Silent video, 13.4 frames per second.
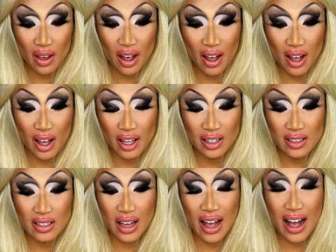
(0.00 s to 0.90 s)

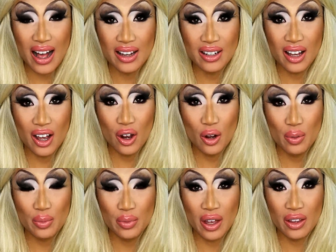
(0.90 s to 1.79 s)
And I
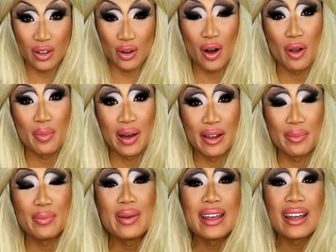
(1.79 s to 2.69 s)
hope that you aren't mad
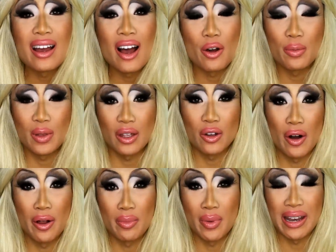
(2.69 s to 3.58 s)
at me. I hope that you
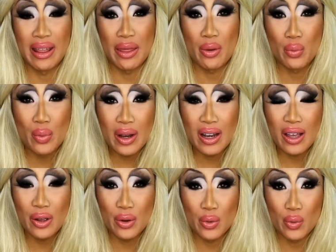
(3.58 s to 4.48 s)
aren't mad at the
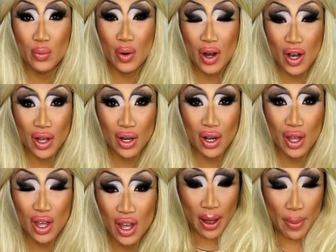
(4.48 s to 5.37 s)
winner who won.
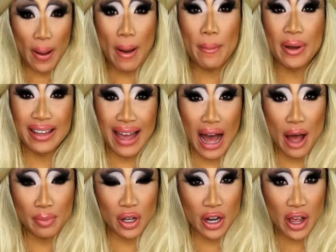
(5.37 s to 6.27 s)
But yeah,
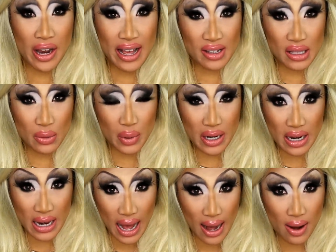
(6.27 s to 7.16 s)
I'm gonna announce the winner
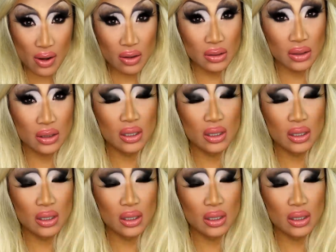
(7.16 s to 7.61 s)
now.